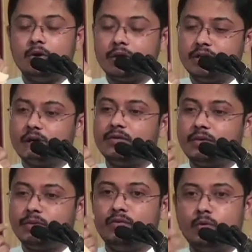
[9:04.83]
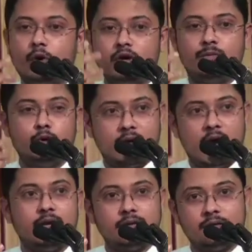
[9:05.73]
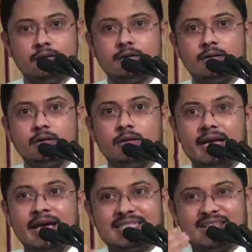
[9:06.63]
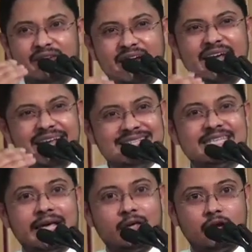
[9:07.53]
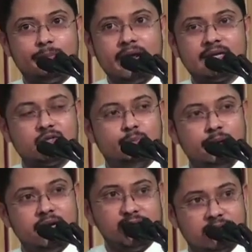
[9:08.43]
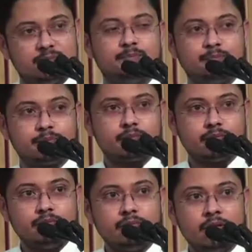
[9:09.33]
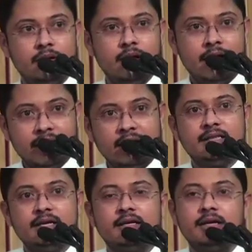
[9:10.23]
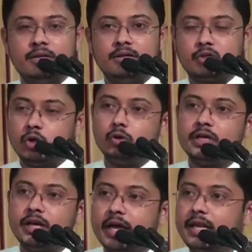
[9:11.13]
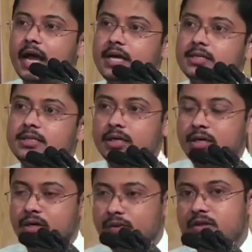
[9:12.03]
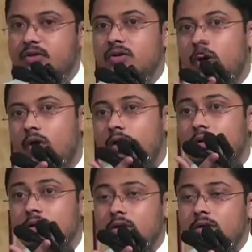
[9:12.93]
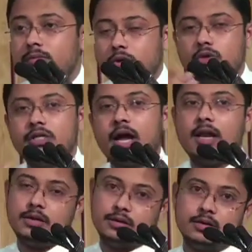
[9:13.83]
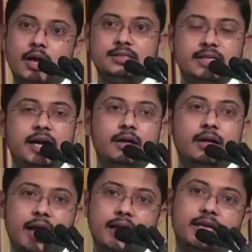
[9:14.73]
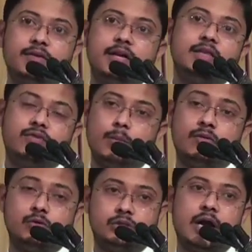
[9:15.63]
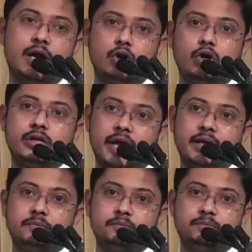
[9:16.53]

Look at the world from the viewpoint of Bhutan. It's a very insecure place to be in. And I think the solution again lies with what Mr. Gujral had said and given in the form of Gujral Doctrine.